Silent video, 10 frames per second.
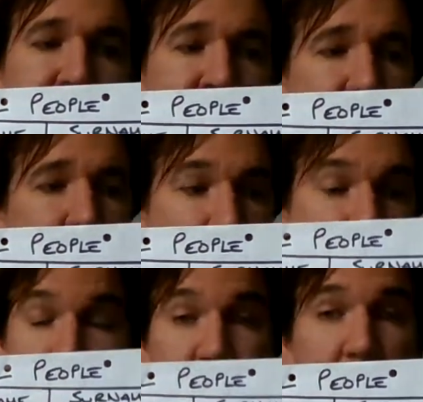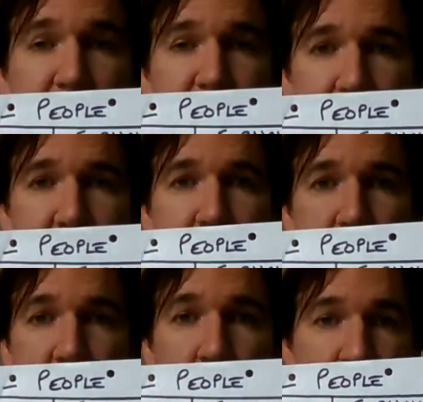Now, it's a number value,
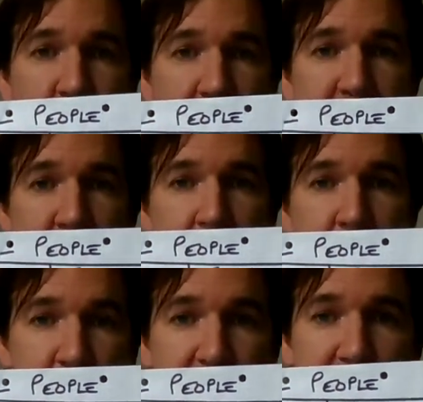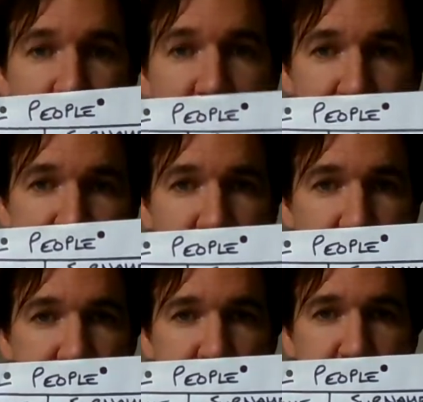so address number could link back to
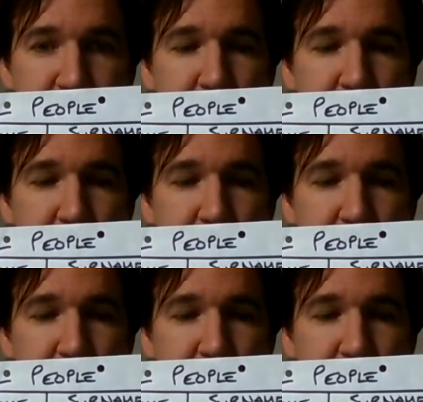this.